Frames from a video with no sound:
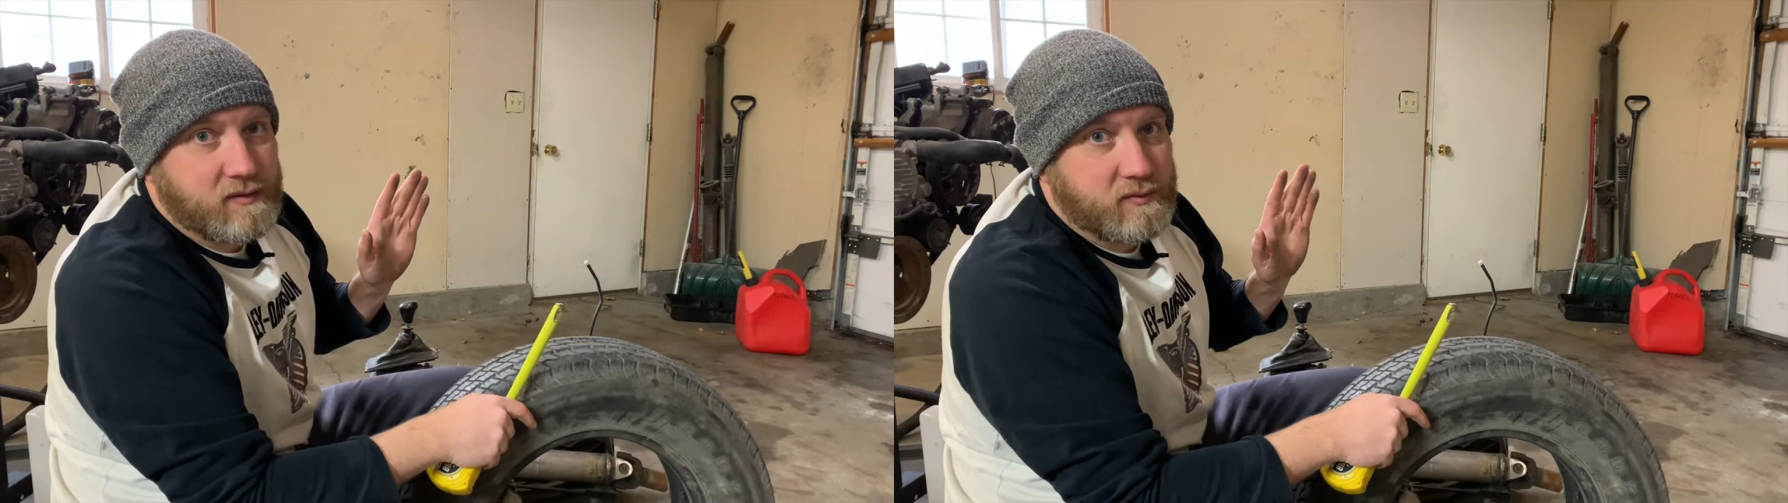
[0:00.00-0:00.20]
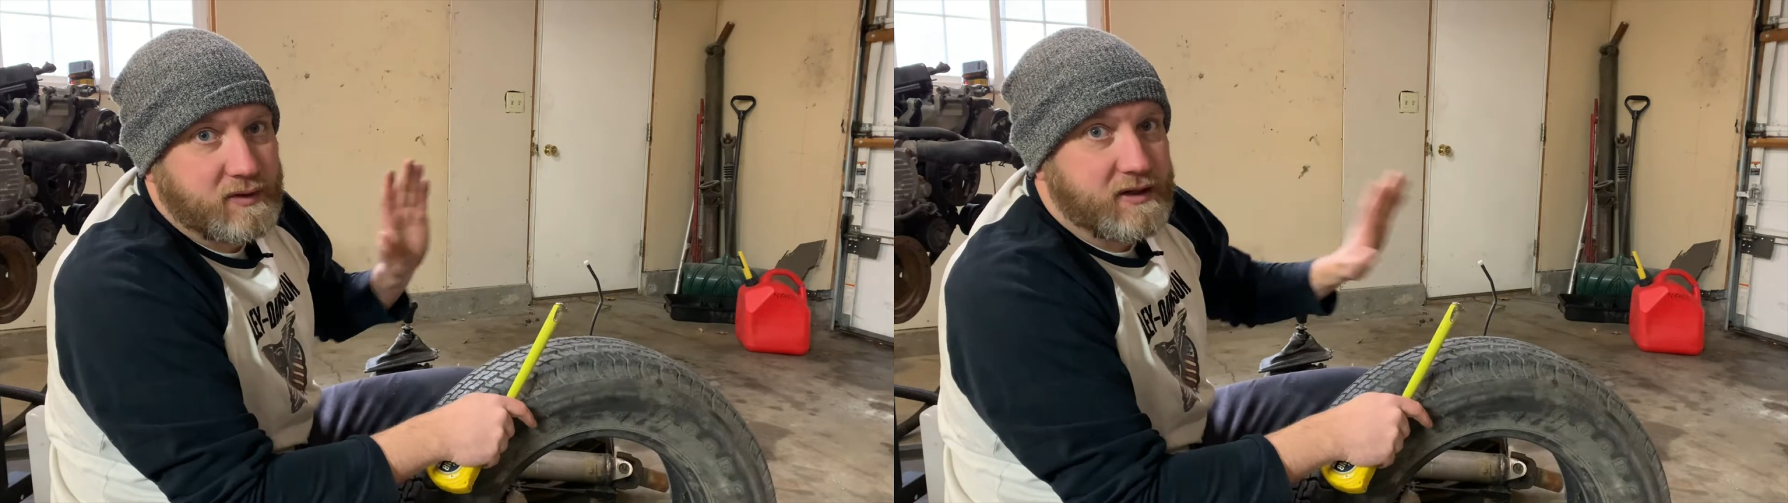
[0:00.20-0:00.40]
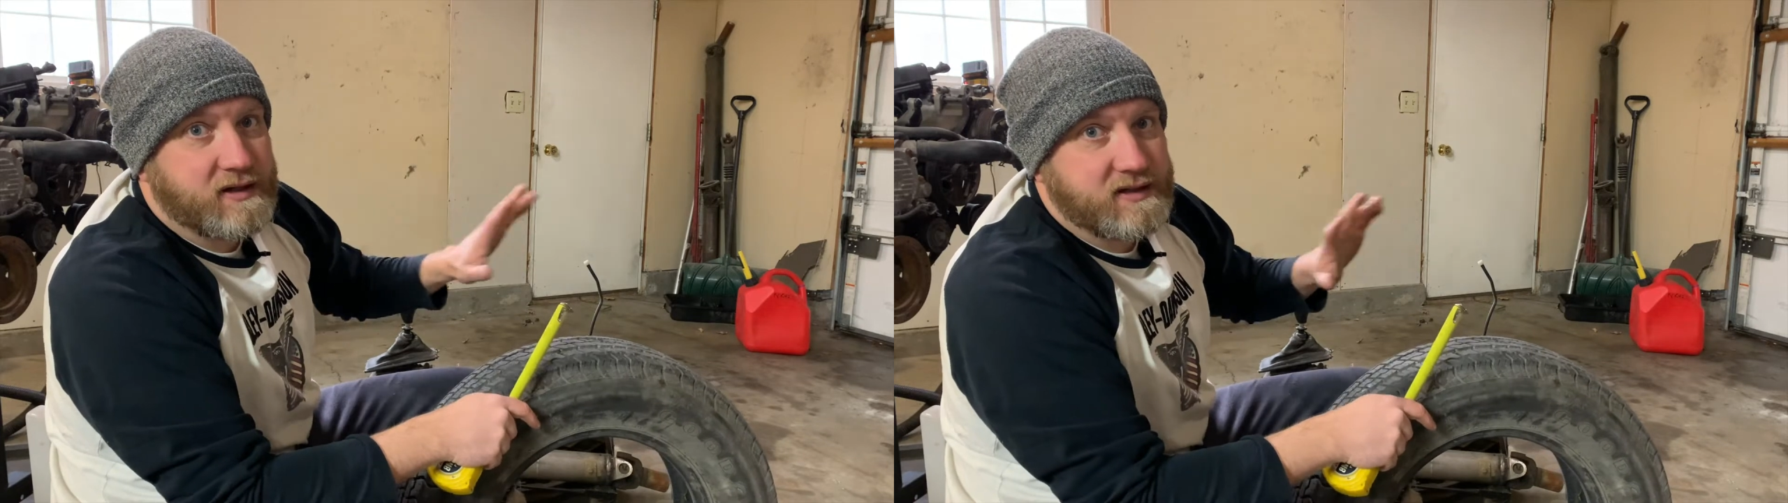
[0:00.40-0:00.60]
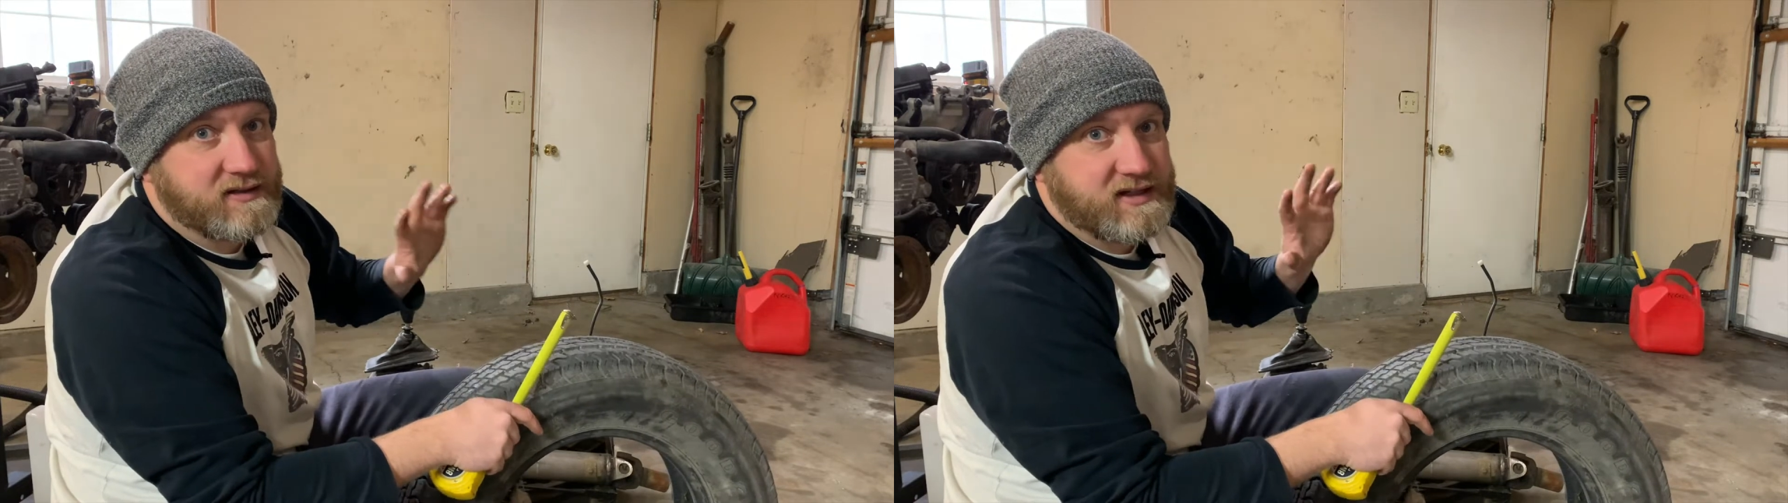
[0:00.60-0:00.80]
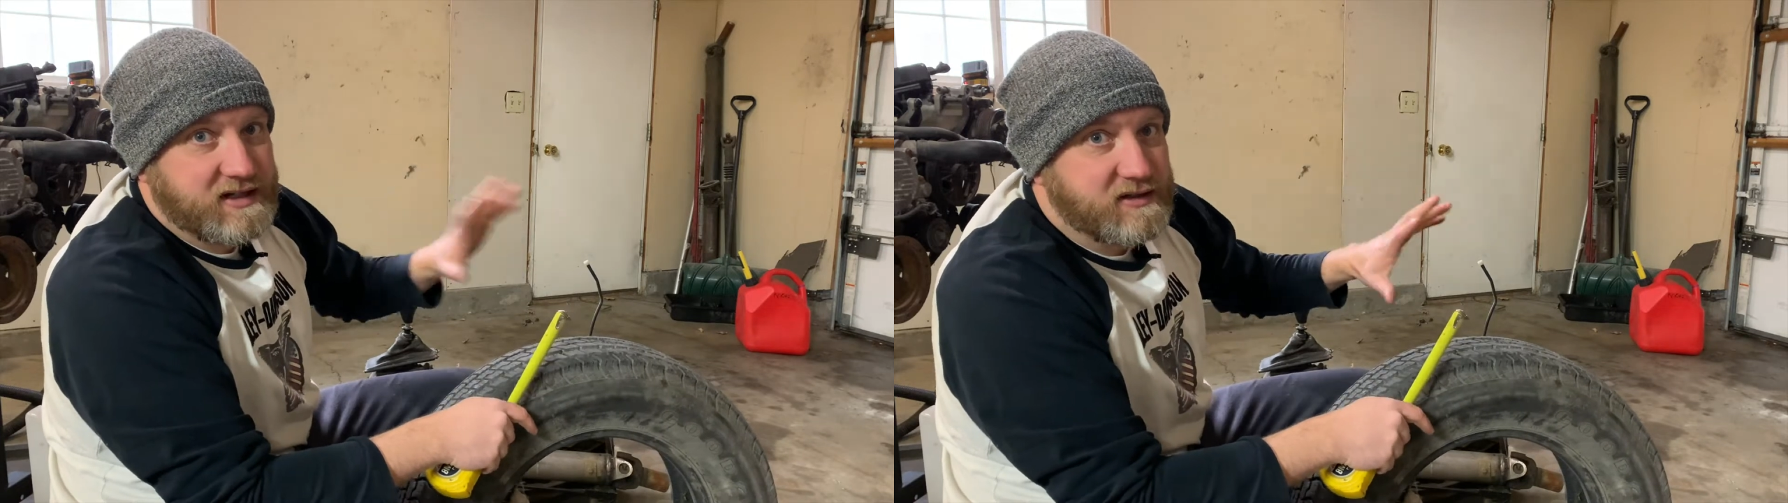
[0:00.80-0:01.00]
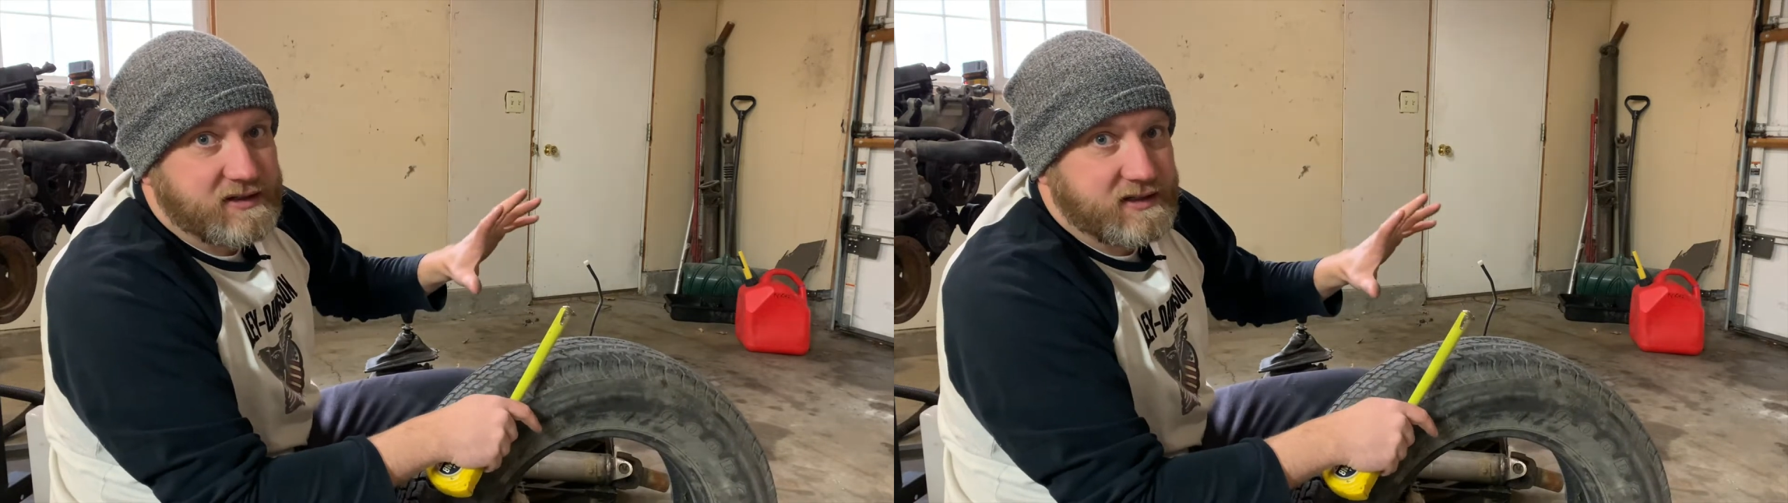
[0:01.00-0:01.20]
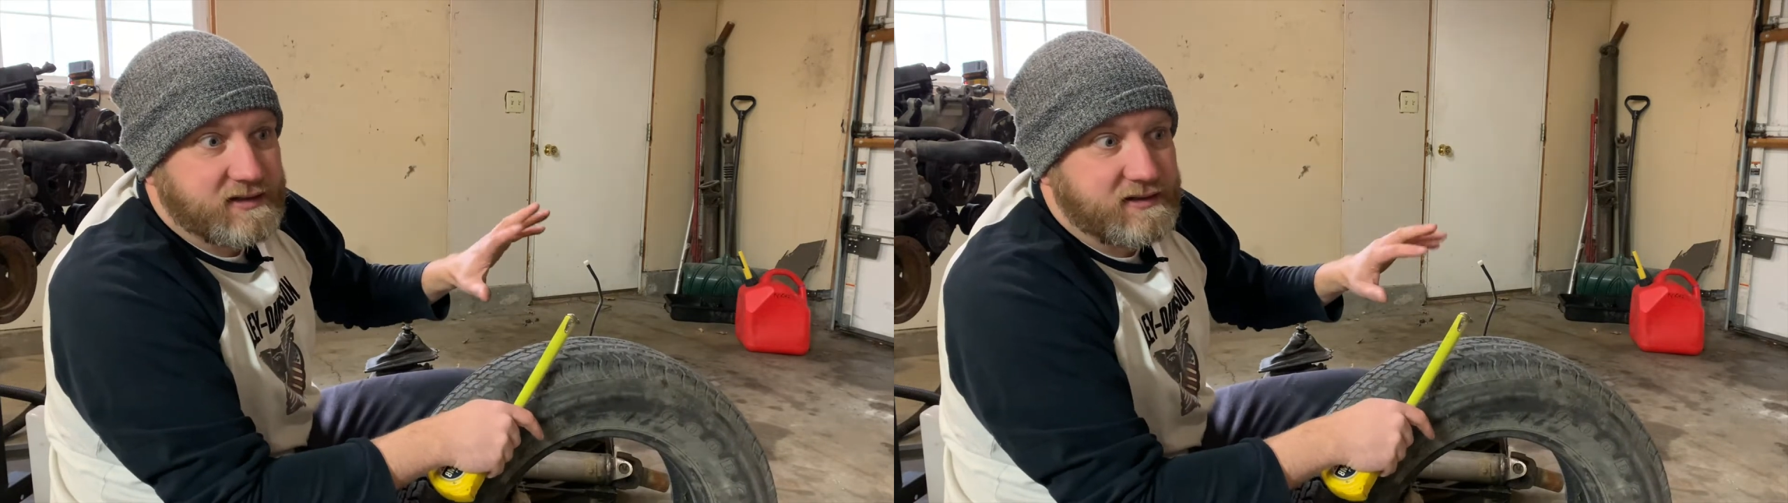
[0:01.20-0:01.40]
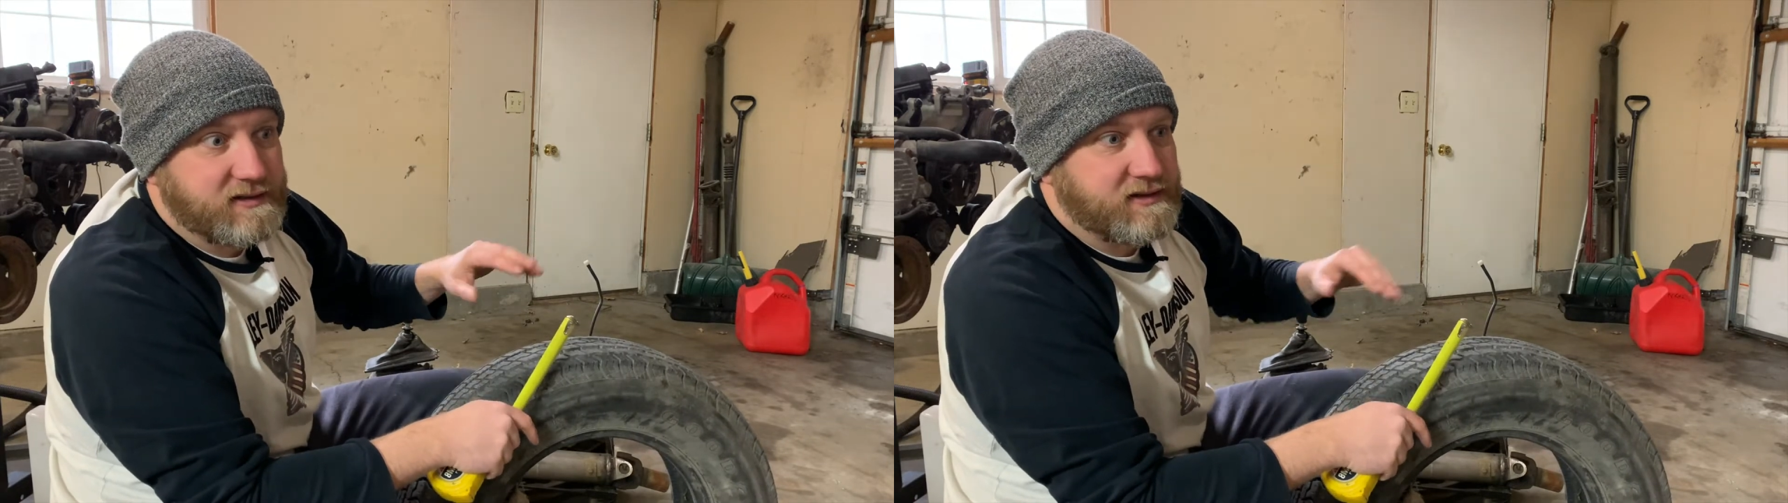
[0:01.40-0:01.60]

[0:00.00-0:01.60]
rear end gearing